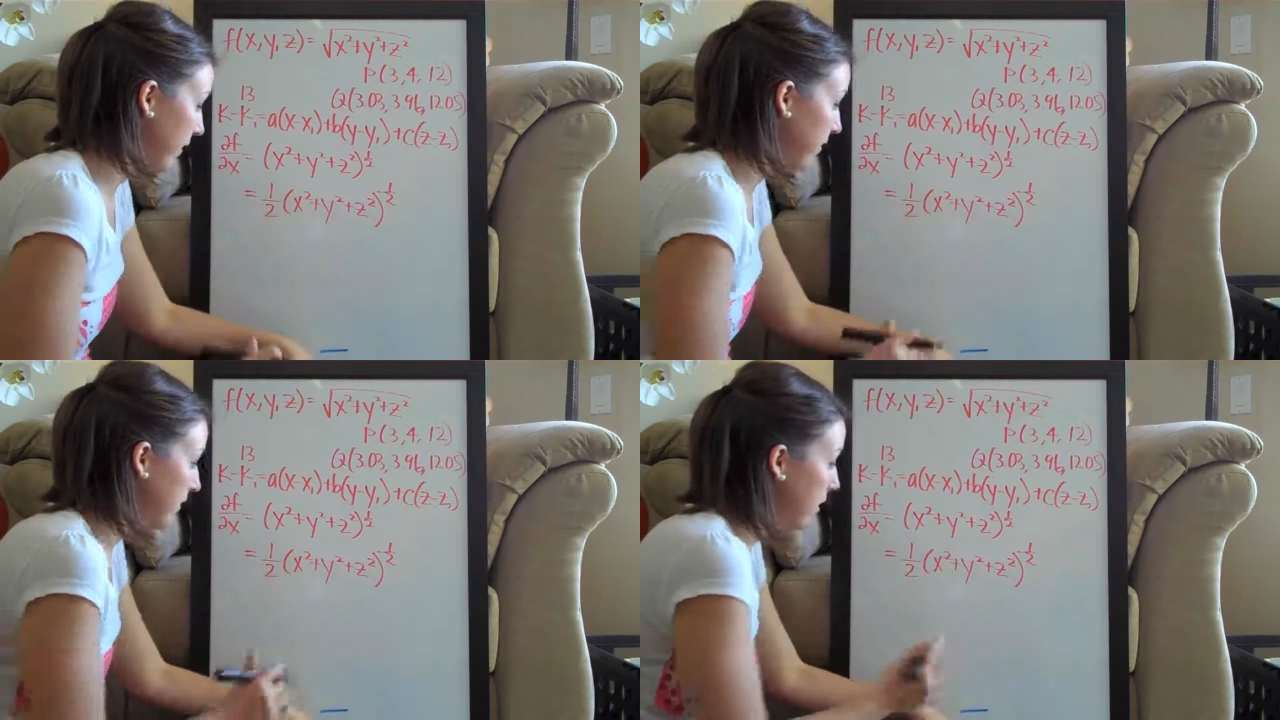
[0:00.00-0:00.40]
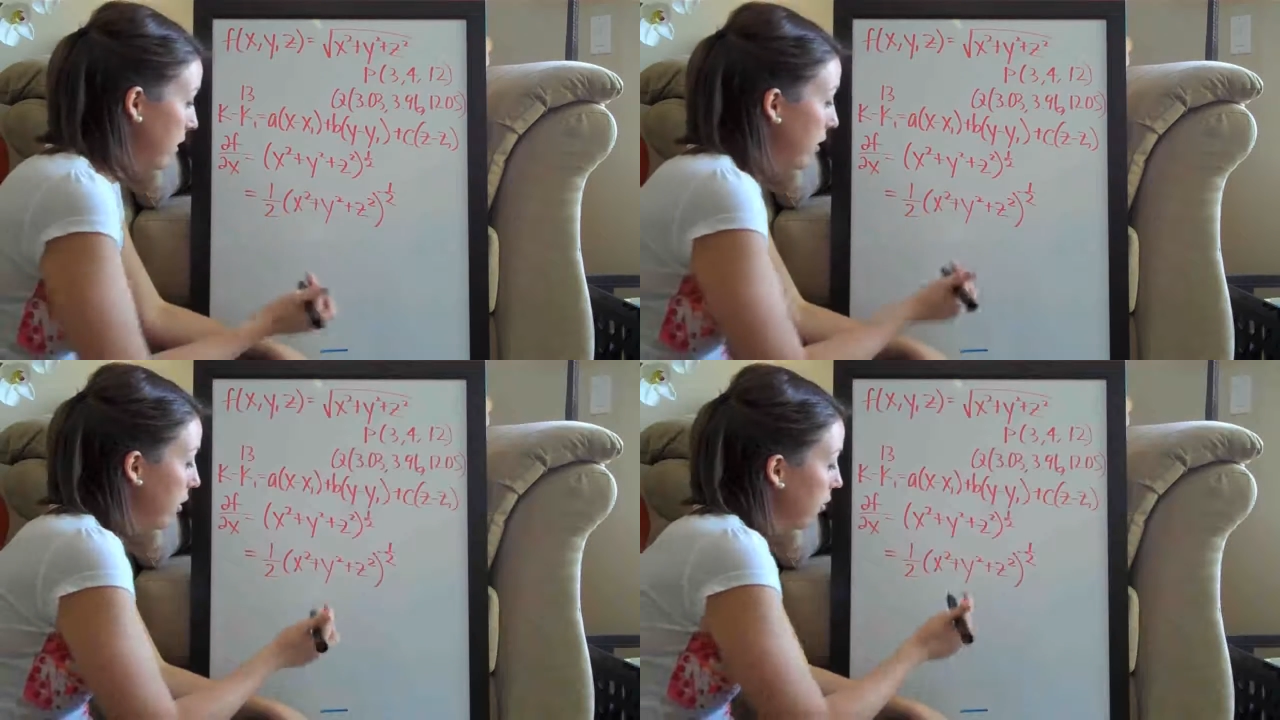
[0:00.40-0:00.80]
x.
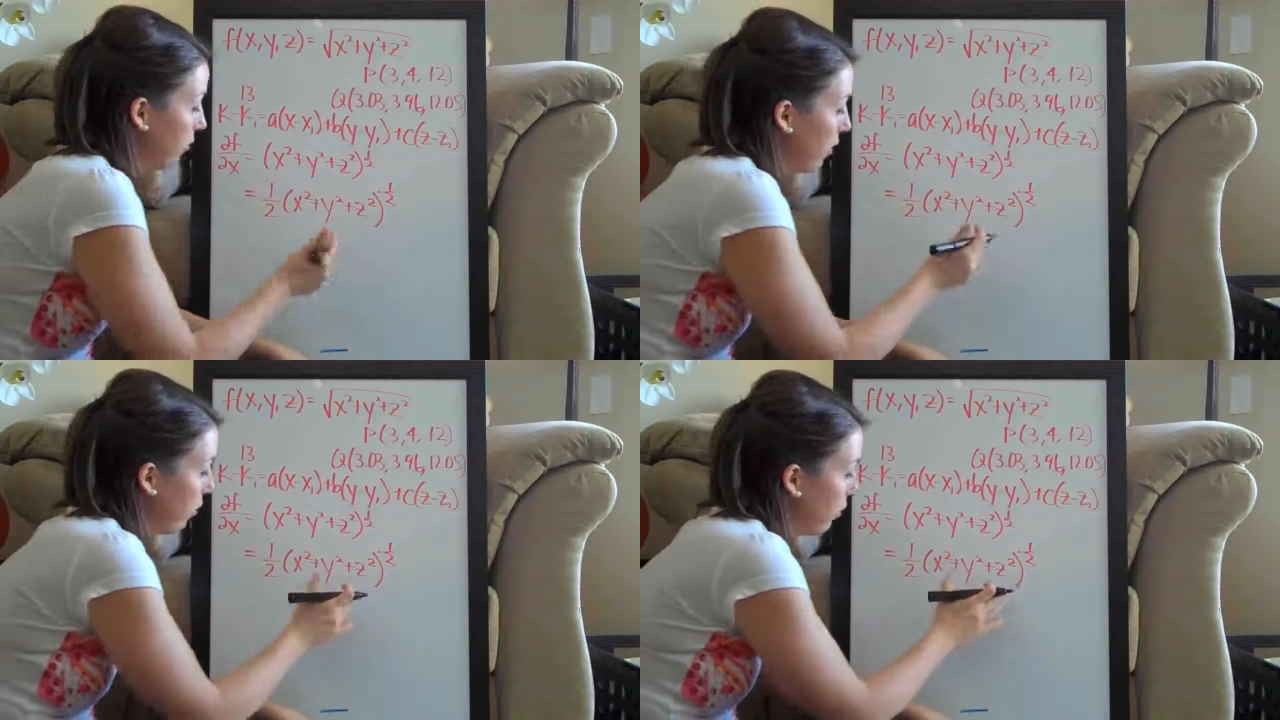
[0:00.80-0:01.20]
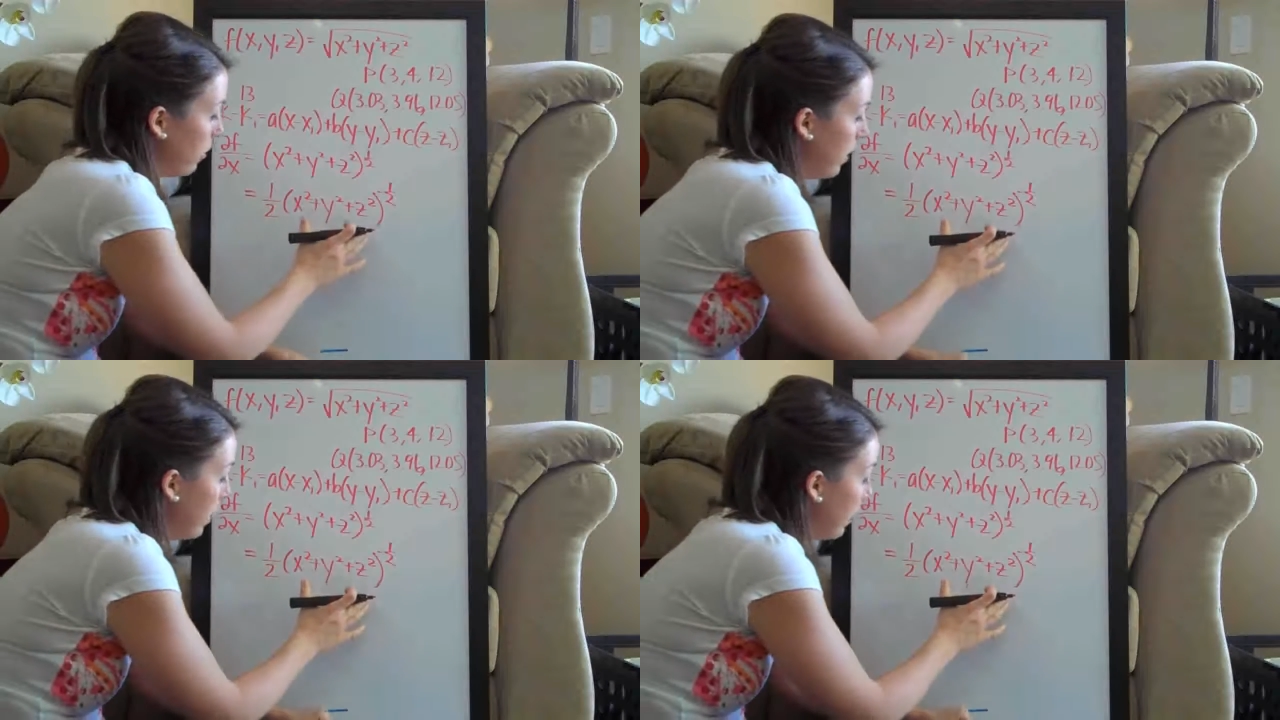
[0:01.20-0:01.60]
So
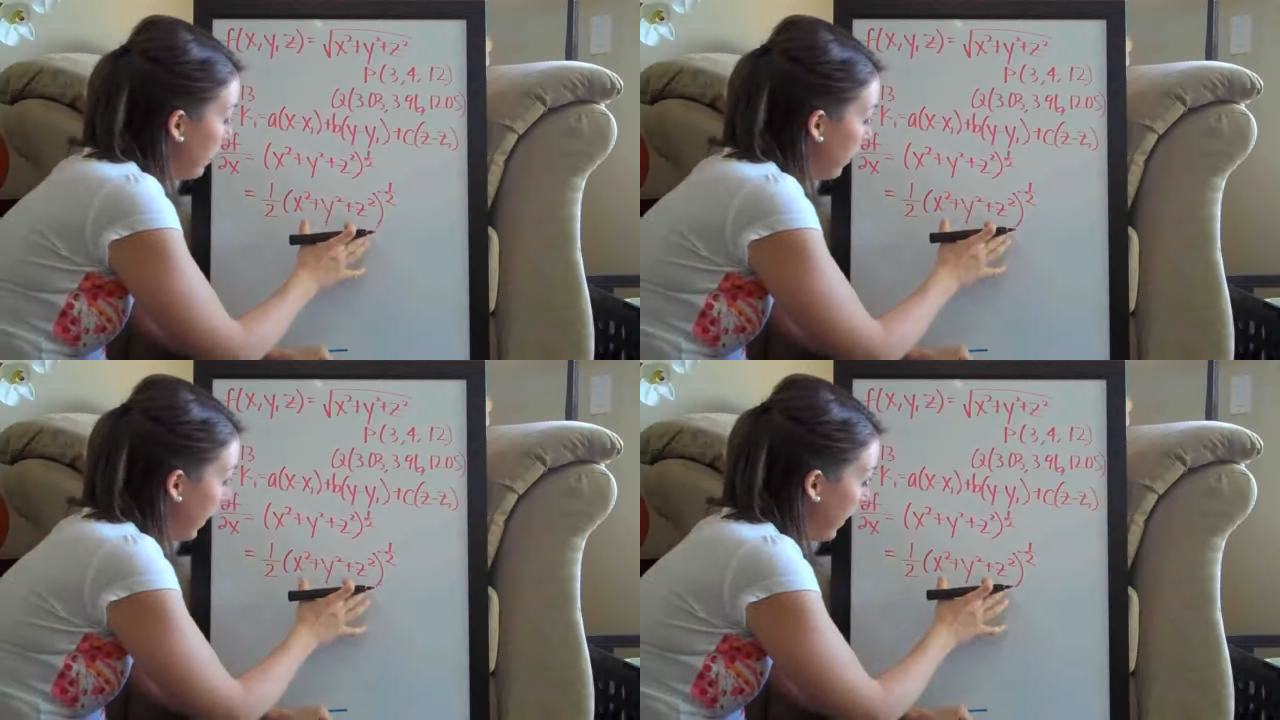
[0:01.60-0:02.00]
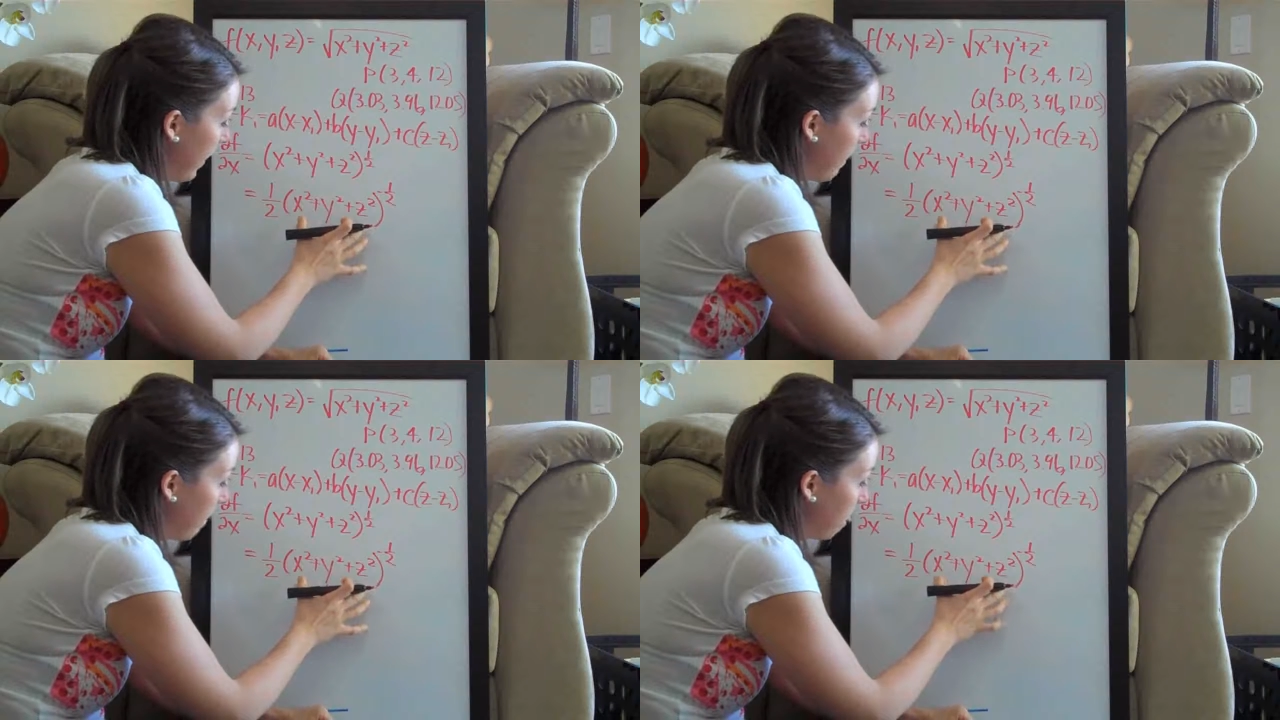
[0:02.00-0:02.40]

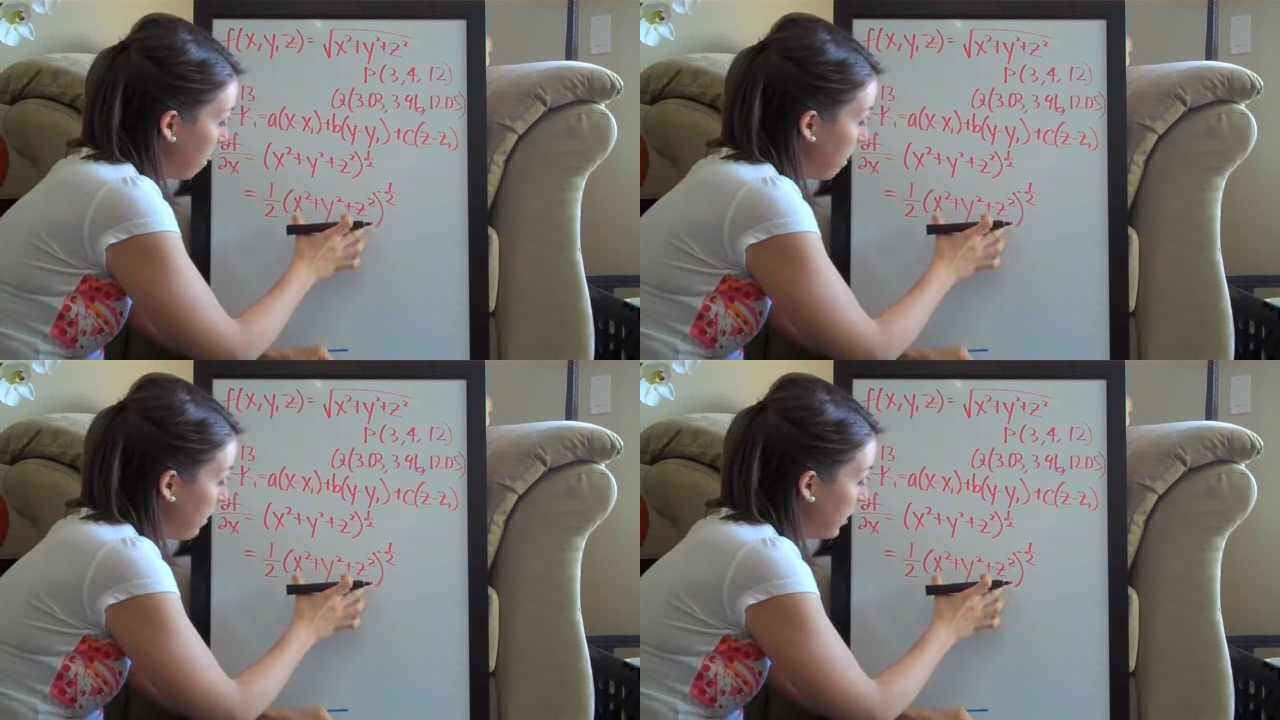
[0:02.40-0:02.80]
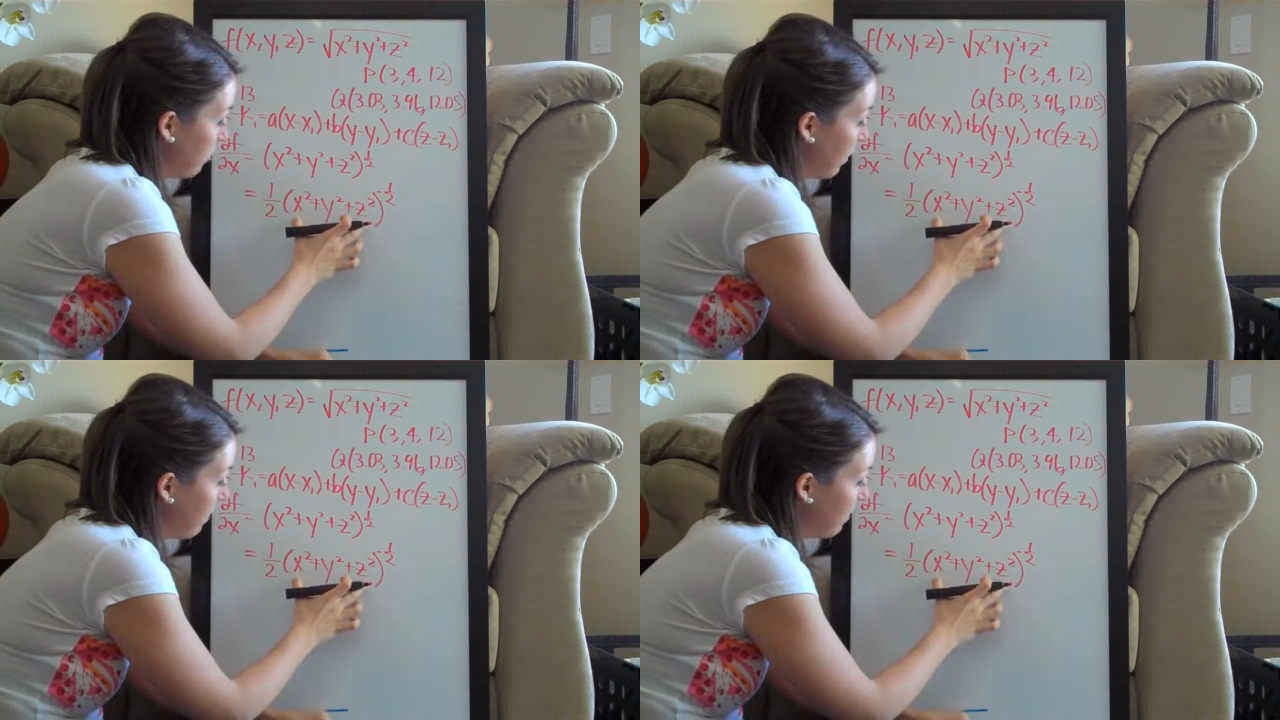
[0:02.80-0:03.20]
The
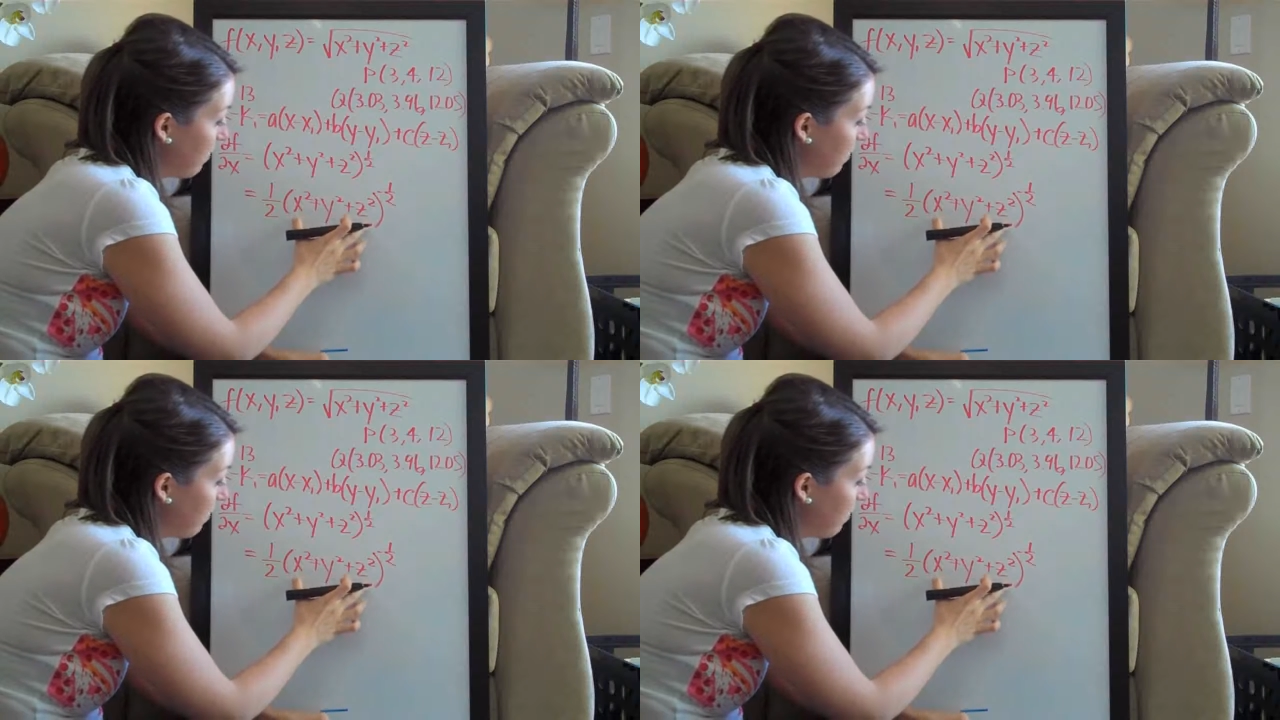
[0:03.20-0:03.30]
derivative of